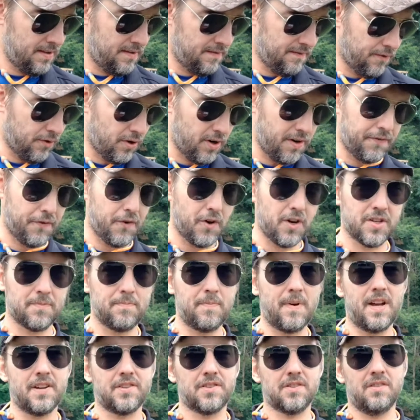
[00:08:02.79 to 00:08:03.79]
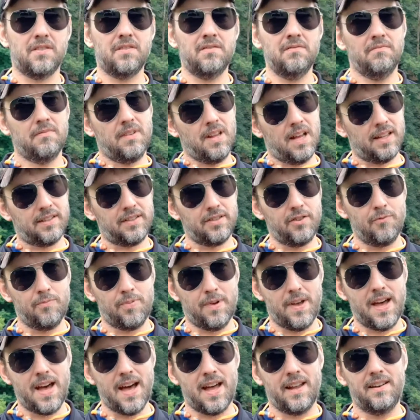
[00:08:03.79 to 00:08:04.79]
44 Special, not too
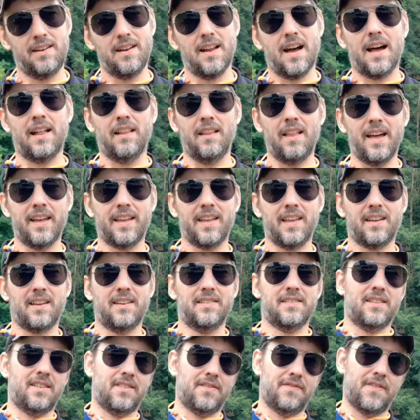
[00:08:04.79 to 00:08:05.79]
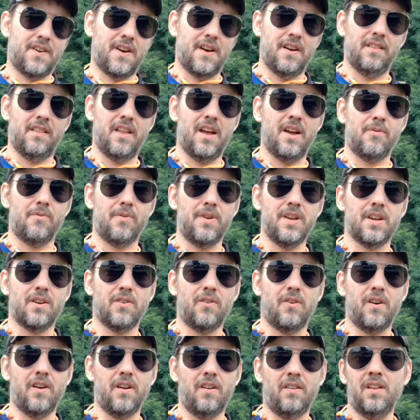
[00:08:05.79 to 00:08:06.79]
bad. I like it because it's very light
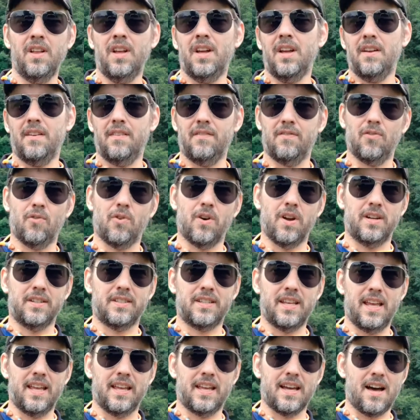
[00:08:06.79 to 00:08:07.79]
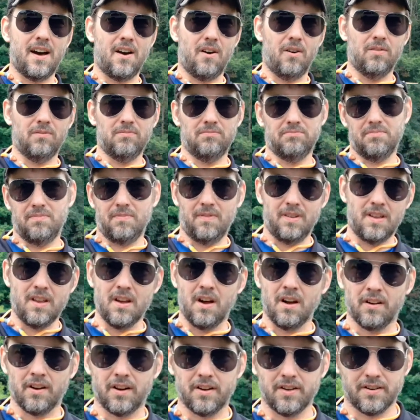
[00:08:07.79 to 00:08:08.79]
recoil. If you want to take out
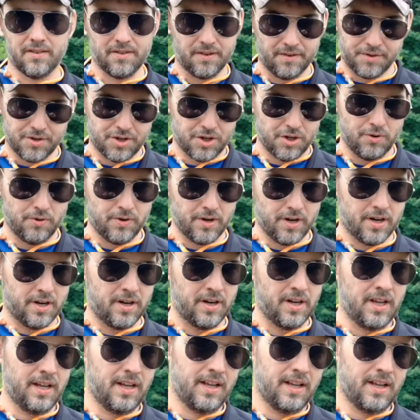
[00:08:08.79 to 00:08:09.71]
younger shooter,